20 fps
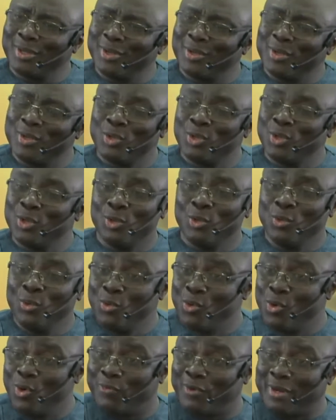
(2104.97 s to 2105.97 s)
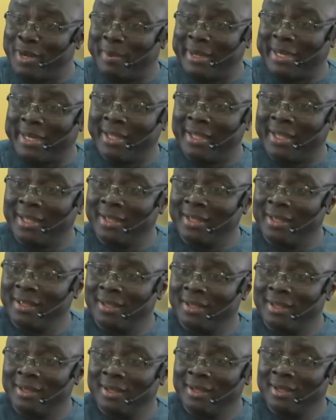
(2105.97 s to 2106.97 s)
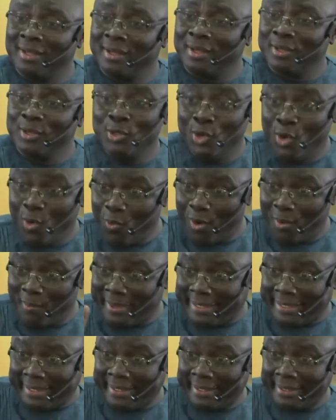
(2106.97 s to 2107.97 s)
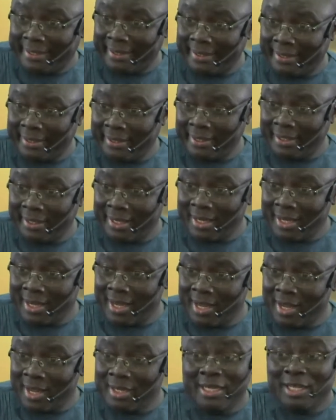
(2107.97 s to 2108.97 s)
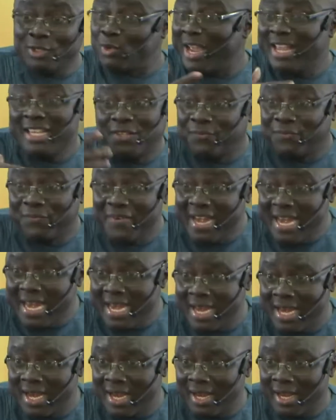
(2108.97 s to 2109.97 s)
You, you won't go for the money. You don't want money. This one is free.